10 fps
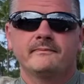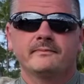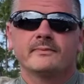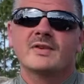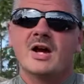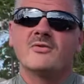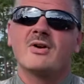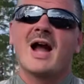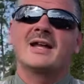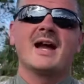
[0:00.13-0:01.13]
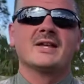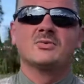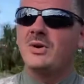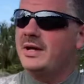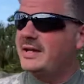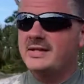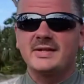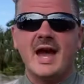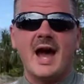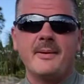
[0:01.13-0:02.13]
All right, guys, what is
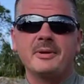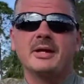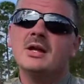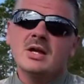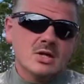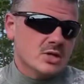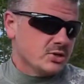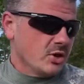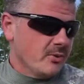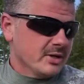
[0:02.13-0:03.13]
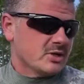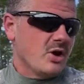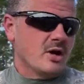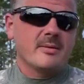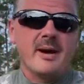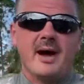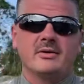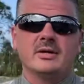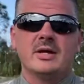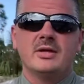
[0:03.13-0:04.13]
happening? So I want to talk about
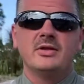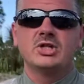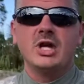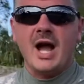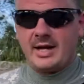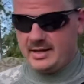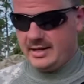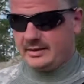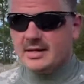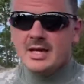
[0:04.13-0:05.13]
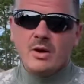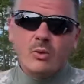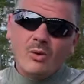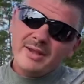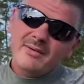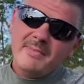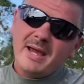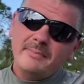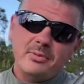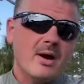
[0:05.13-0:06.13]
the shotgun. And one of the
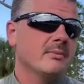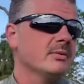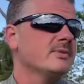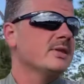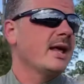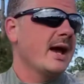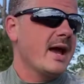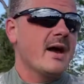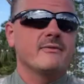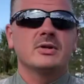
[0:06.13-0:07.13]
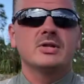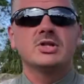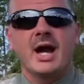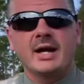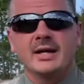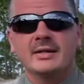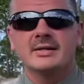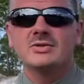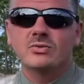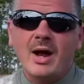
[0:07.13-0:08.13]
main problems that I have with a shotgun
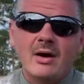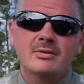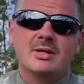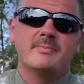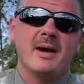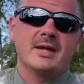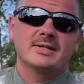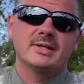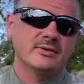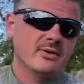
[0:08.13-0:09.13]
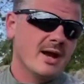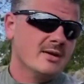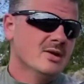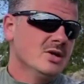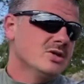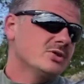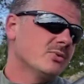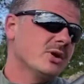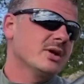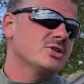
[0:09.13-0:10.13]
is round capacity, right? So
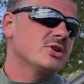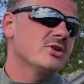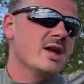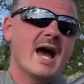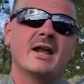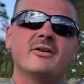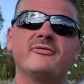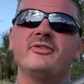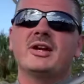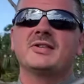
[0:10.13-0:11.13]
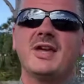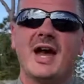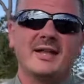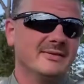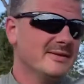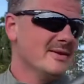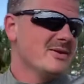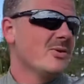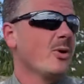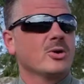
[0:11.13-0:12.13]
we're going to show you how to fix that,
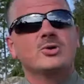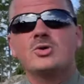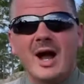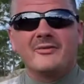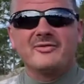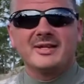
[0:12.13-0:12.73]
or try to fix